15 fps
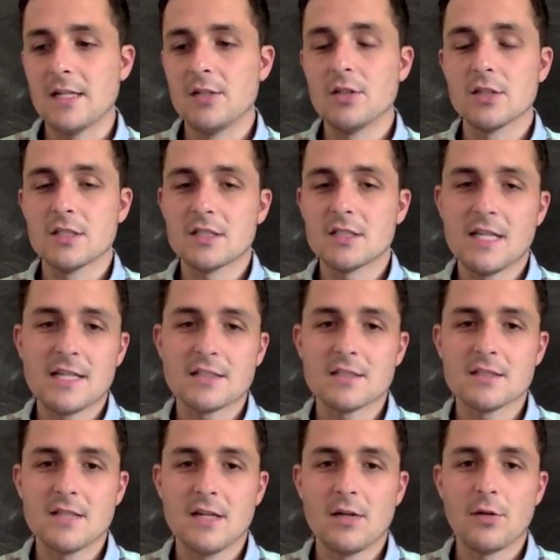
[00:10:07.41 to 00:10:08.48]
And you can just
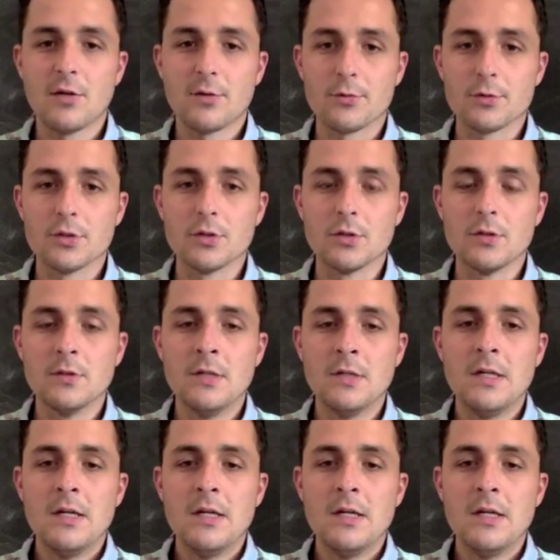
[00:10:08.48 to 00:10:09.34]
access that all through Google.